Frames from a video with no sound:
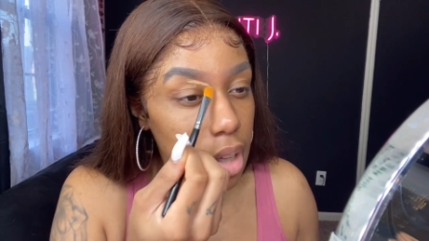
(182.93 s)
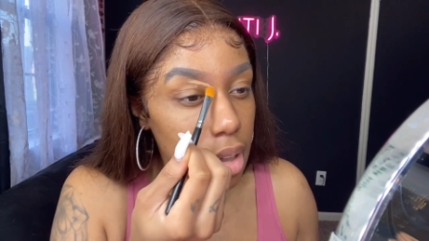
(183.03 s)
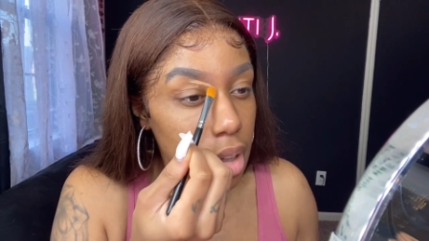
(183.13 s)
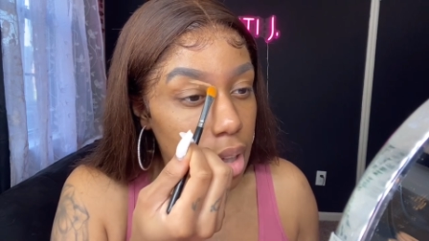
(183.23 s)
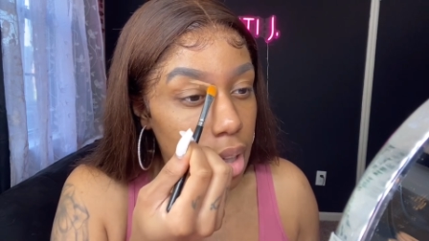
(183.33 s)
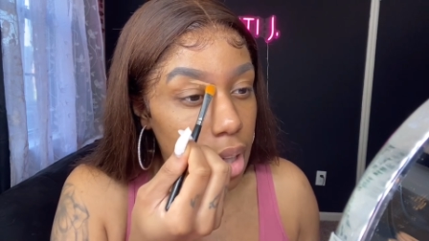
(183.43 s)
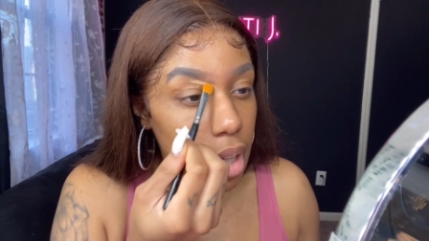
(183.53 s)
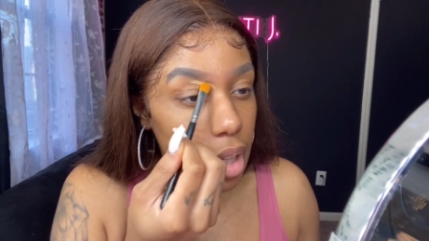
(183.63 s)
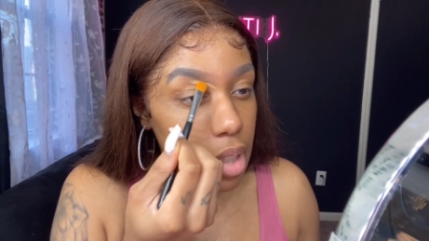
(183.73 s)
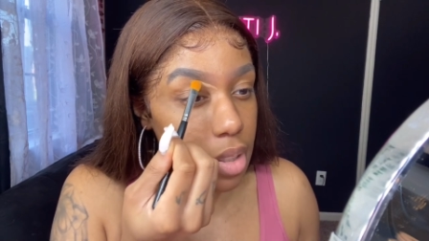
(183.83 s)

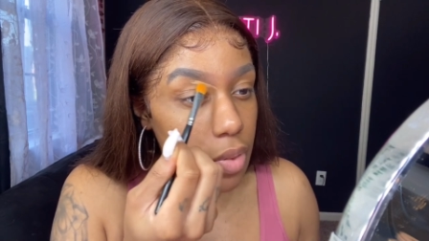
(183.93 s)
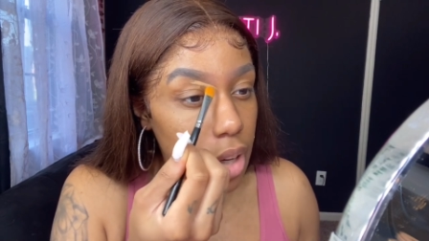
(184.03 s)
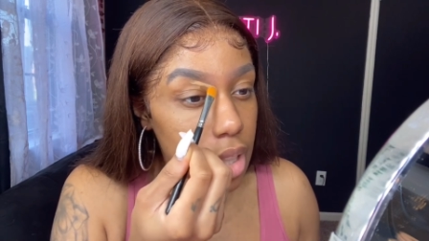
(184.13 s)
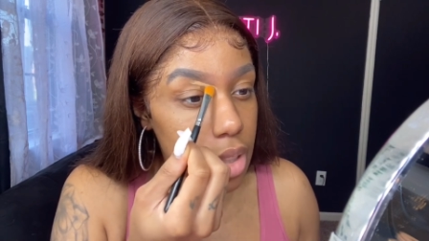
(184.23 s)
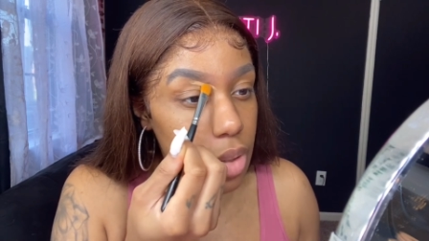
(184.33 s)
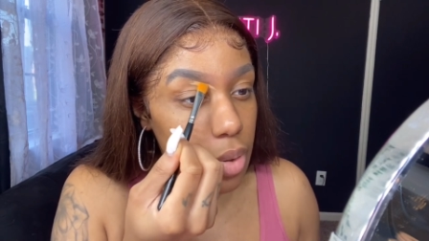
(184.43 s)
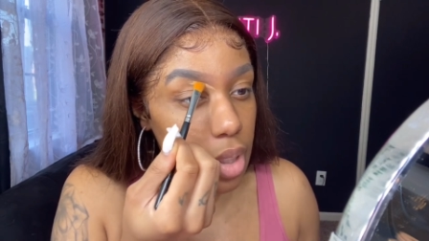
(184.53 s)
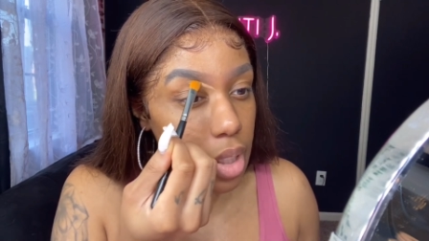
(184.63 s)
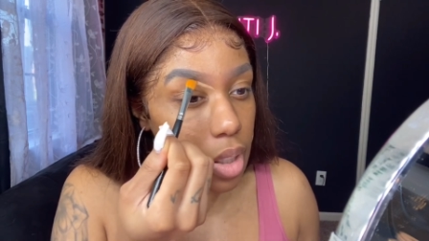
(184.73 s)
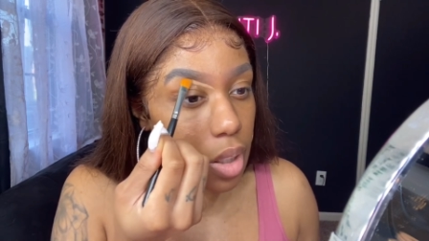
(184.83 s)
And as far as
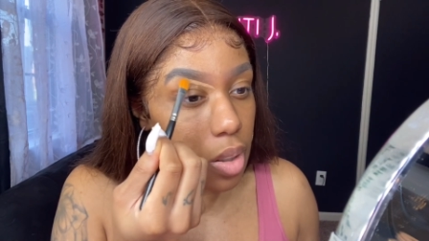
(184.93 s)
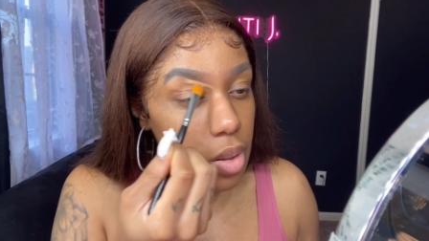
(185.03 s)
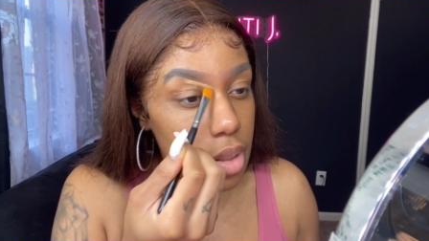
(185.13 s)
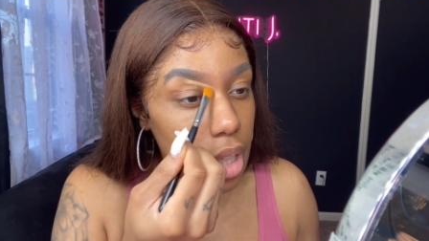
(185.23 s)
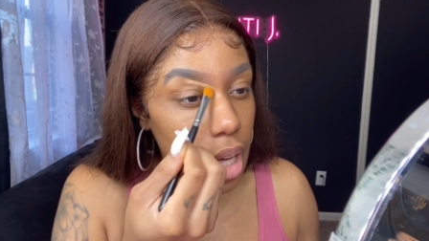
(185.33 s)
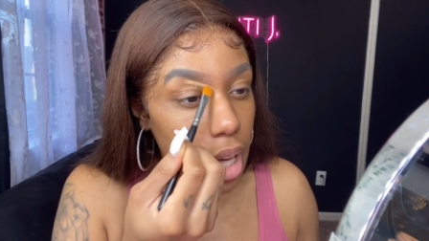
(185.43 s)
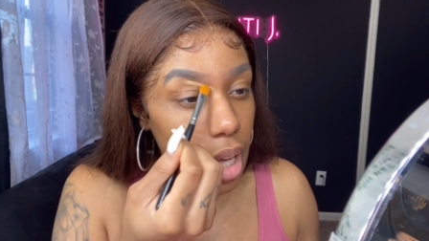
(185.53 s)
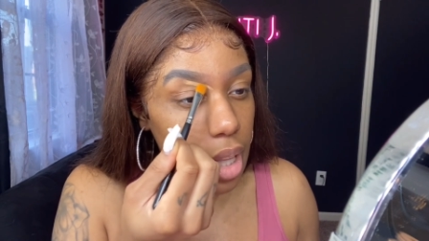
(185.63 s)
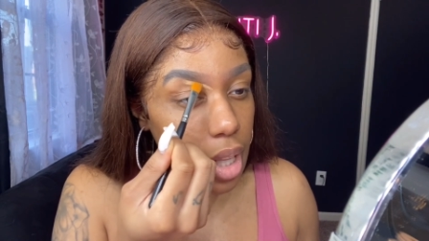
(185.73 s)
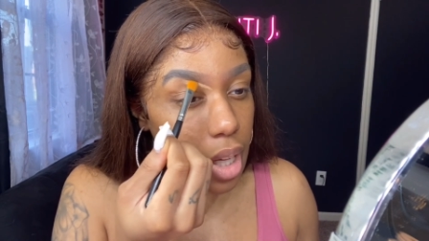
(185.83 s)
drinking goes, I
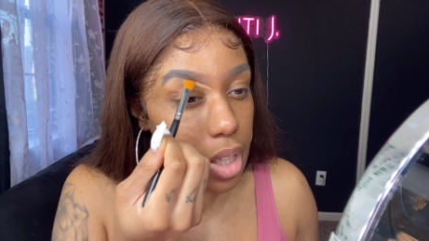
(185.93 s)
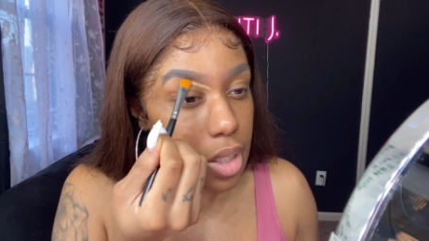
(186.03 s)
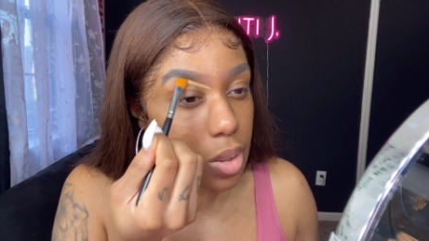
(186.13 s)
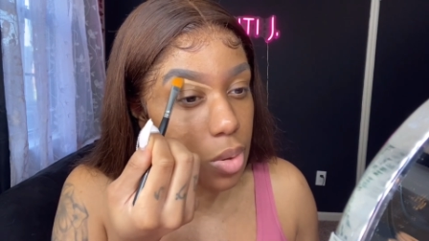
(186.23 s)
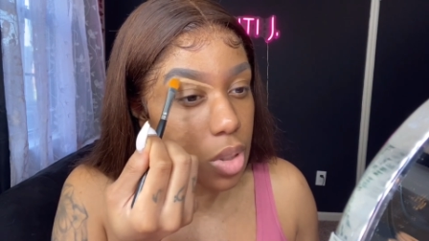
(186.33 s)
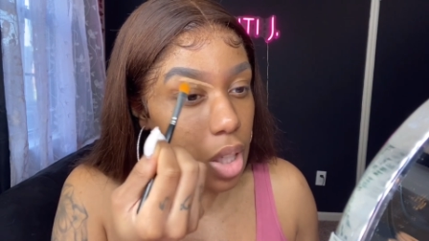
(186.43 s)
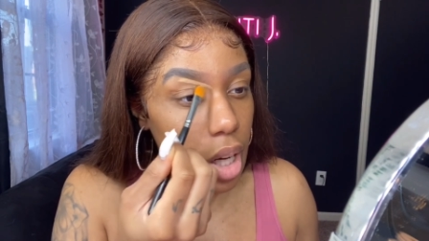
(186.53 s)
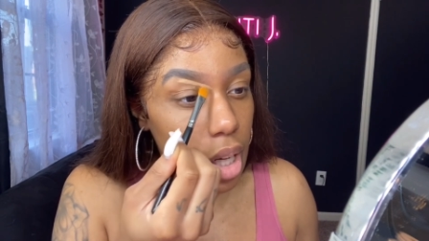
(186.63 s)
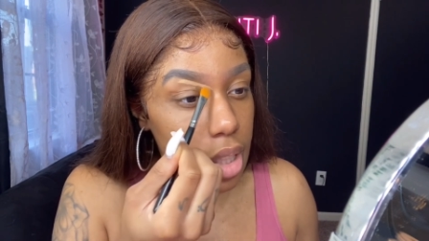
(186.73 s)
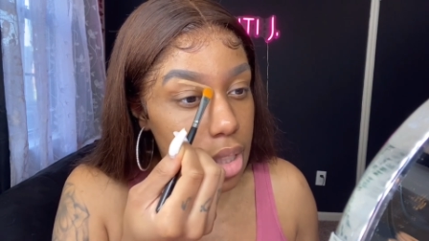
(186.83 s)
had like two
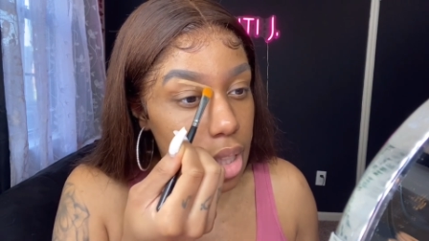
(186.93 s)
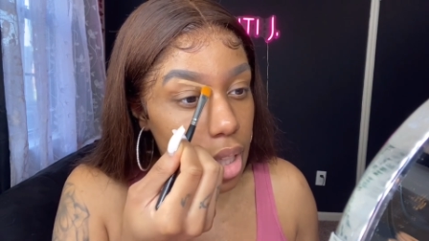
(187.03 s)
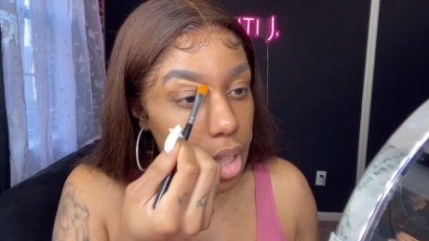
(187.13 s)
shots